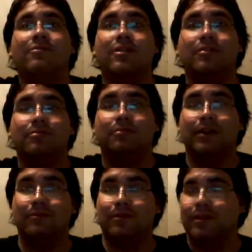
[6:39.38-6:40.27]
where,
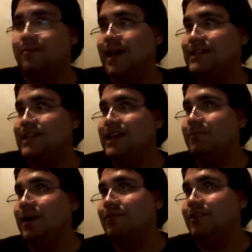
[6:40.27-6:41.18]
like, where the mask he
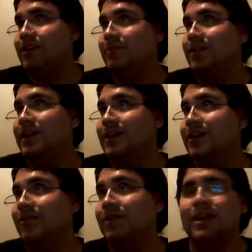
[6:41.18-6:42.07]
got back from Dean
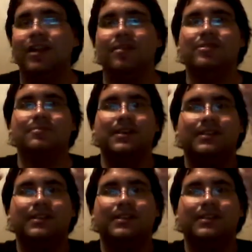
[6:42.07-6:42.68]
Malenko, it was just